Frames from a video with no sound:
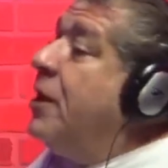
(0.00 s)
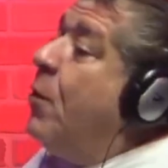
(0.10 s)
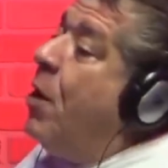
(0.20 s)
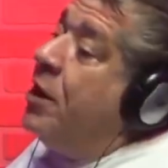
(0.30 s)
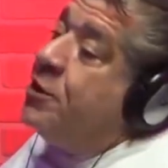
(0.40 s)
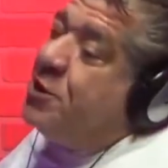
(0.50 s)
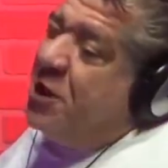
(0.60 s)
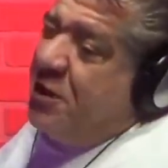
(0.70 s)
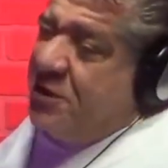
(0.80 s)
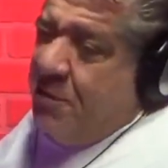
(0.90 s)
They wanted
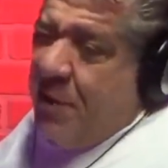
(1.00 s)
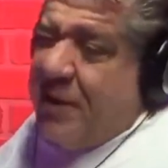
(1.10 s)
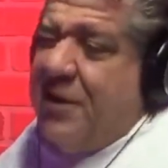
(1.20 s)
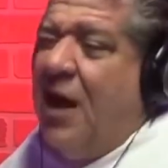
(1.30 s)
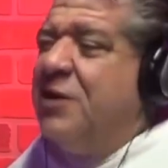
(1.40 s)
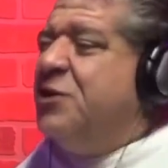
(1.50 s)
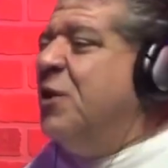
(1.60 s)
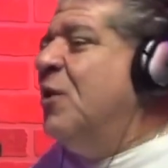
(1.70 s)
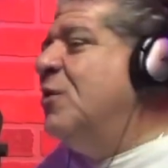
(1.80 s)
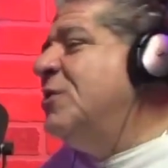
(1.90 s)
cheese to make
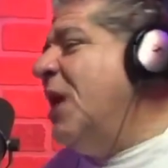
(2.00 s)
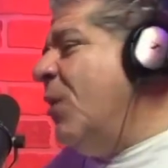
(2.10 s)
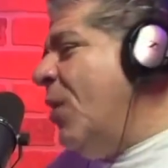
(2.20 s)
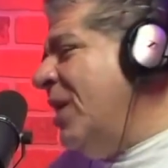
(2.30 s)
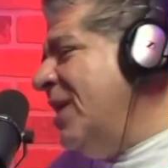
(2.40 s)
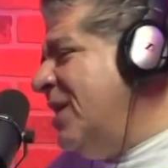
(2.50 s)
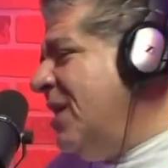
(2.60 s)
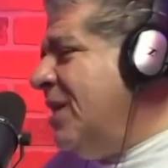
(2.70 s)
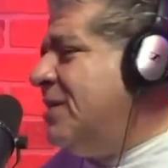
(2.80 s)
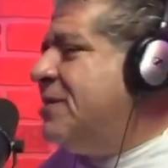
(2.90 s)
nachos. They wanted this.